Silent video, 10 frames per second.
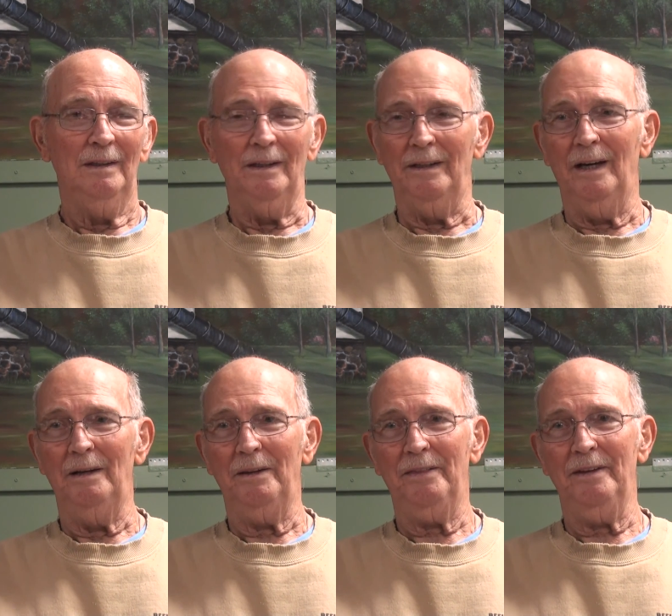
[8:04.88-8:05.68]
and
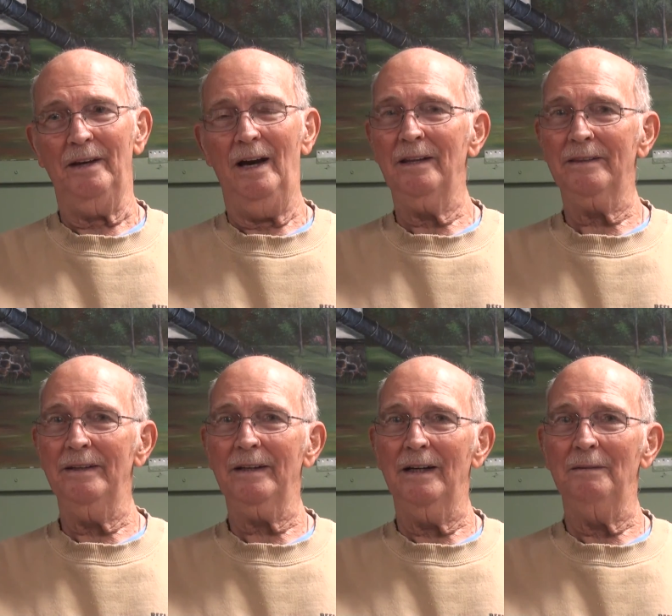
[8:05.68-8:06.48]
I
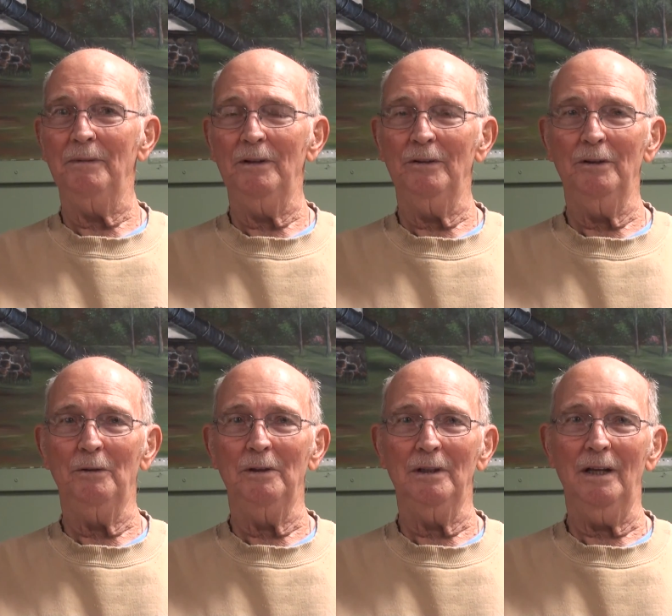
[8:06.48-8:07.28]
think I'm the only
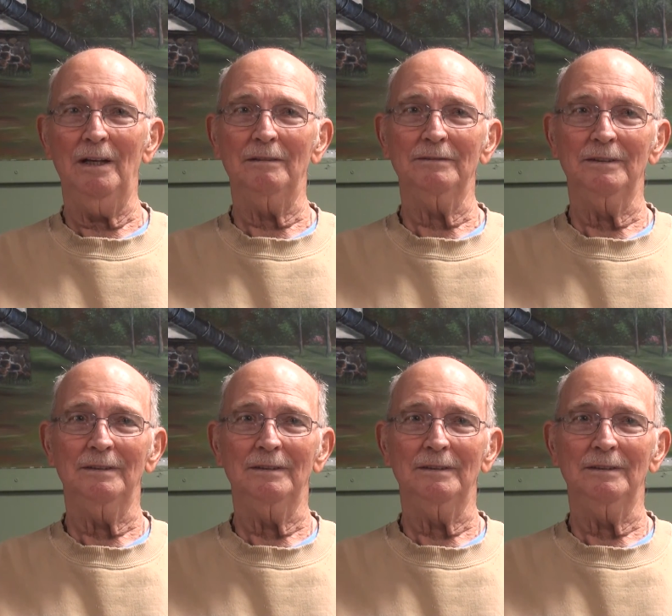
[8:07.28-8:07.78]
one left.